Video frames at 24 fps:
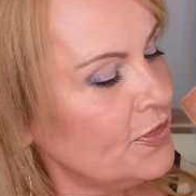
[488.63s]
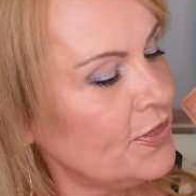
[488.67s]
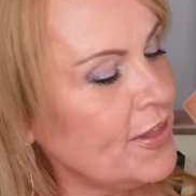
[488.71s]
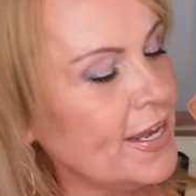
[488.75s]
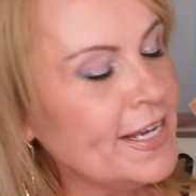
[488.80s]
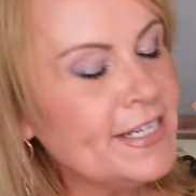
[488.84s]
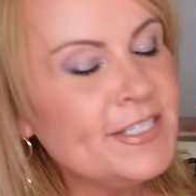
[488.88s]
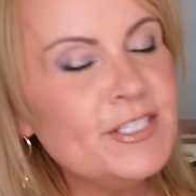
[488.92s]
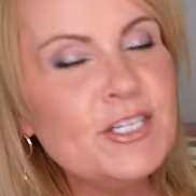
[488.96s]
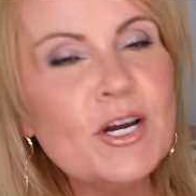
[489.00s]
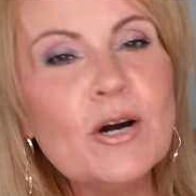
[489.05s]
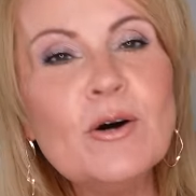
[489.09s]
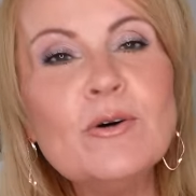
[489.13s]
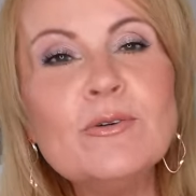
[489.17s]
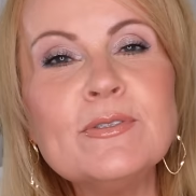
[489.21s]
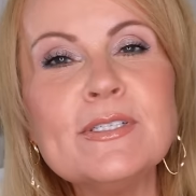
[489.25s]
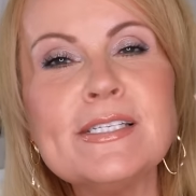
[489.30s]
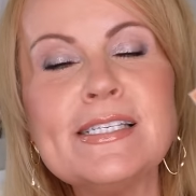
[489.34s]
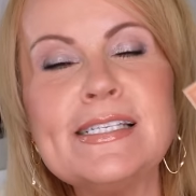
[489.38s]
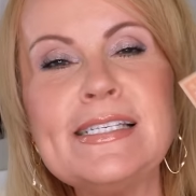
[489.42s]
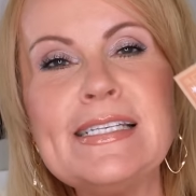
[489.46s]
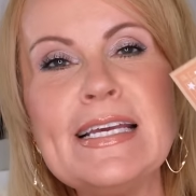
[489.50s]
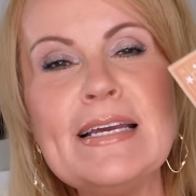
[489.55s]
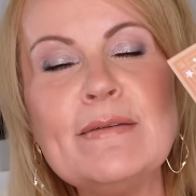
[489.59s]
They
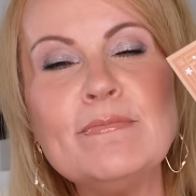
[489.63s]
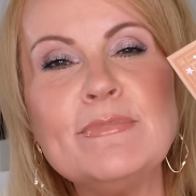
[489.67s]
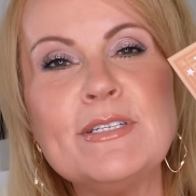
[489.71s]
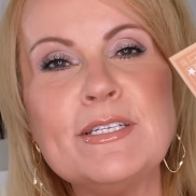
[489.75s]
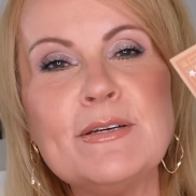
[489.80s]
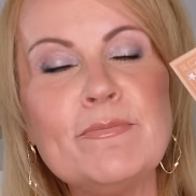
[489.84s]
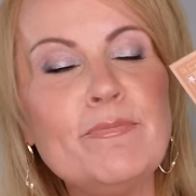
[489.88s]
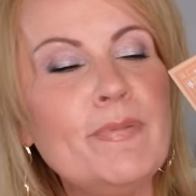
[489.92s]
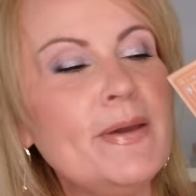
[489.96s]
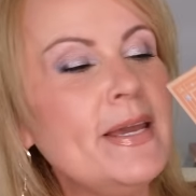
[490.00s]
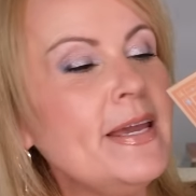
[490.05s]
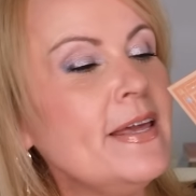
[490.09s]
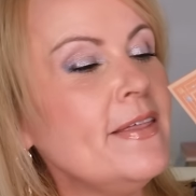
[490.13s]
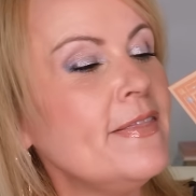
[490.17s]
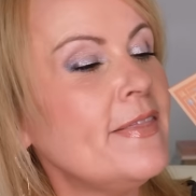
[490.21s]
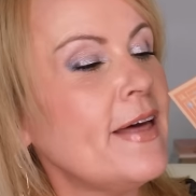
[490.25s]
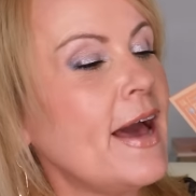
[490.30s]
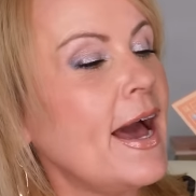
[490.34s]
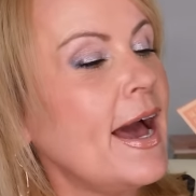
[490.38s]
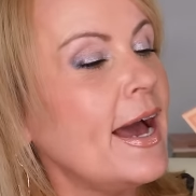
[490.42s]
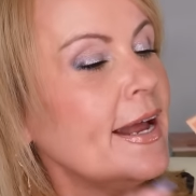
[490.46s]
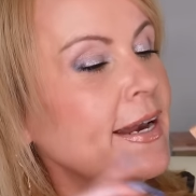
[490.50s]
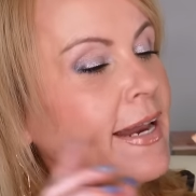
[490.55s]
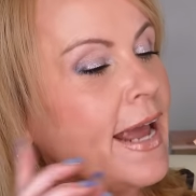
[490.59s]
don't seem to be
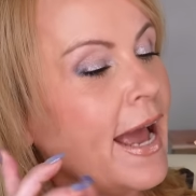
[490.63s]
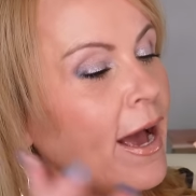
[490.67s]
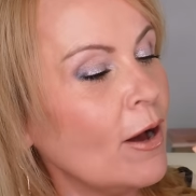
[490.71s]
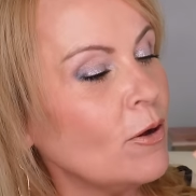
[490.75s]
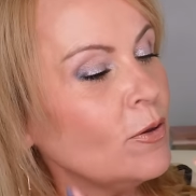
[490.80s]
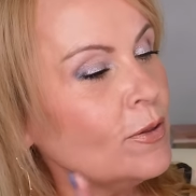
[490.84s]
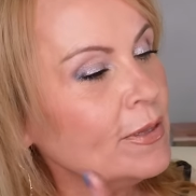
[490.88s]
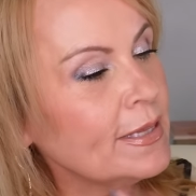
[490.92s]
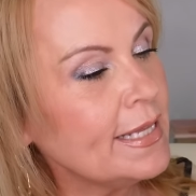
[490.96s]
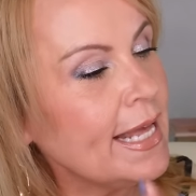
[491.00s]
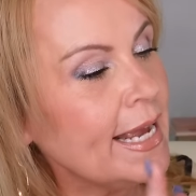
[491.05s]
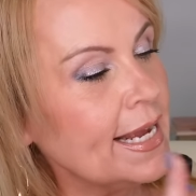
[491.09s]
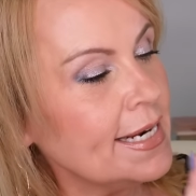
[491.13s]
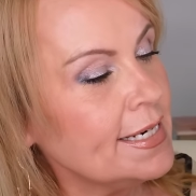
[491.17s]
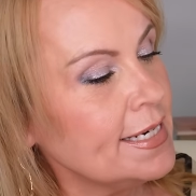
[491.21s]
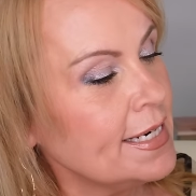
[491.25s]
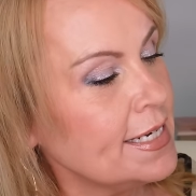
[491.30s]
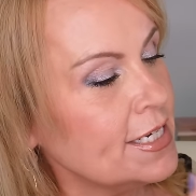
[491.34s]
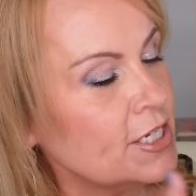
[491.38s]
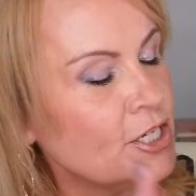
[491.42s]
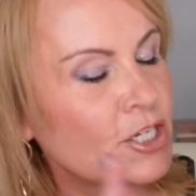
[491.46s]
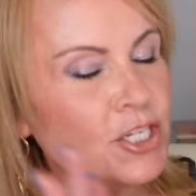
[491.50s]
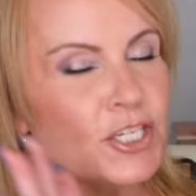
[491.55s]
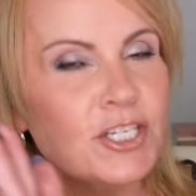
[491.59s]
that
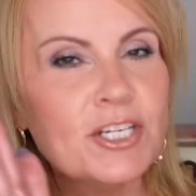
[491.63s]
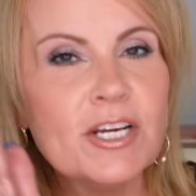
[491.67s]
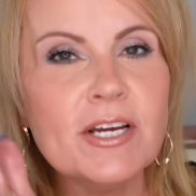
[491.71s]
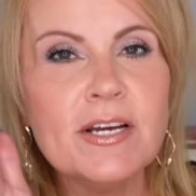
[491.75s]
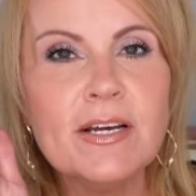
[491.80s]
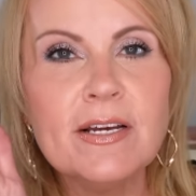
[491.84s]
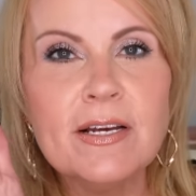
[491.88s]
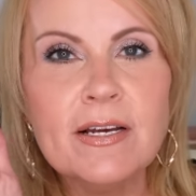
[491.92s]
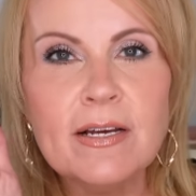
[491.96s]
outlandish,